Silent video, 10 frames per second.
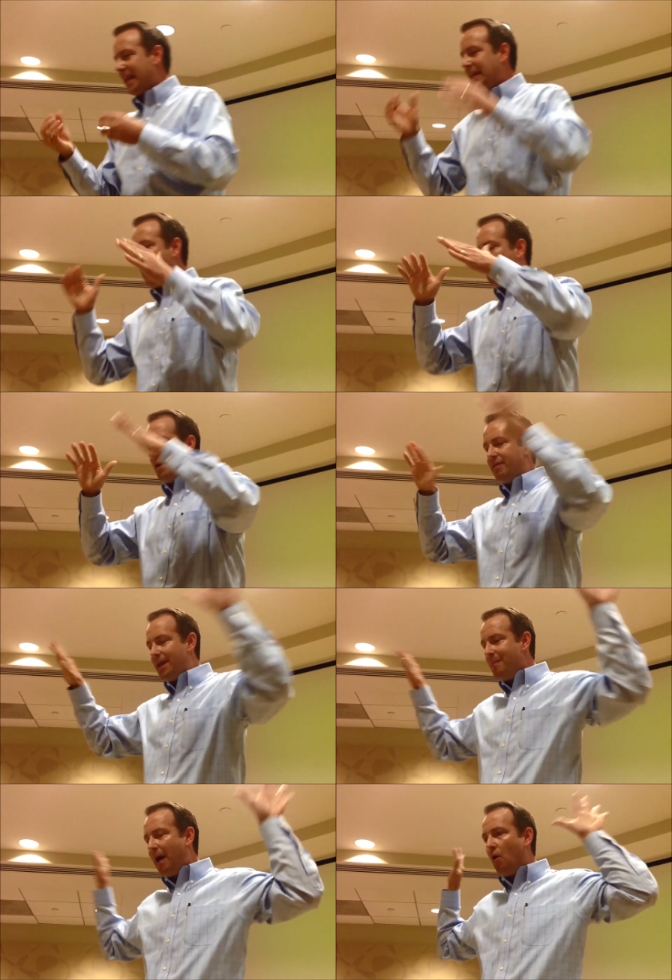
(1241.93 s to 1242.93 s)
again, we
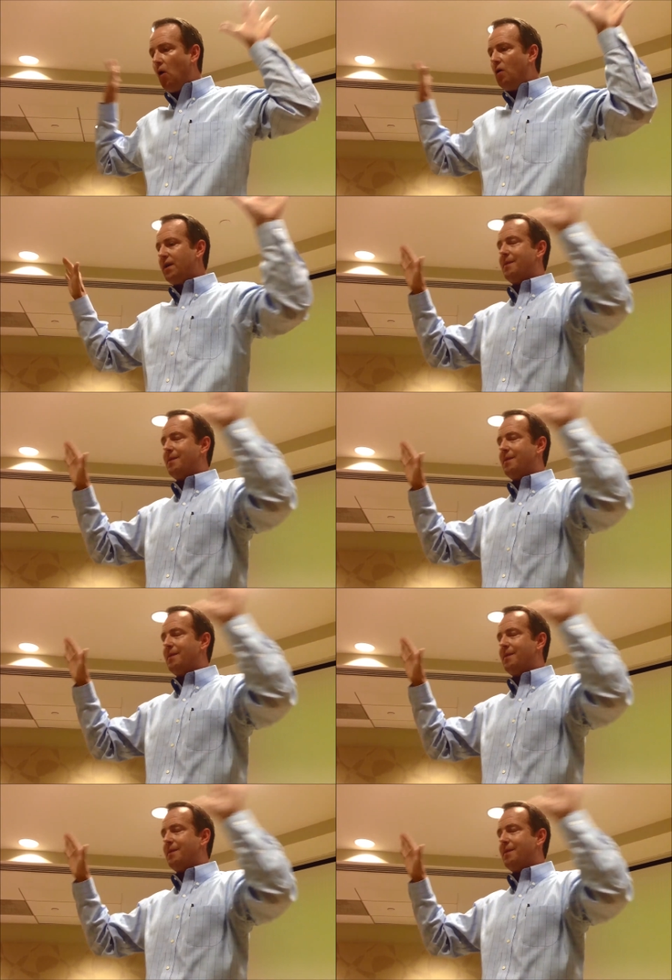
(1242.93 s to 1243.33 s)
think about all the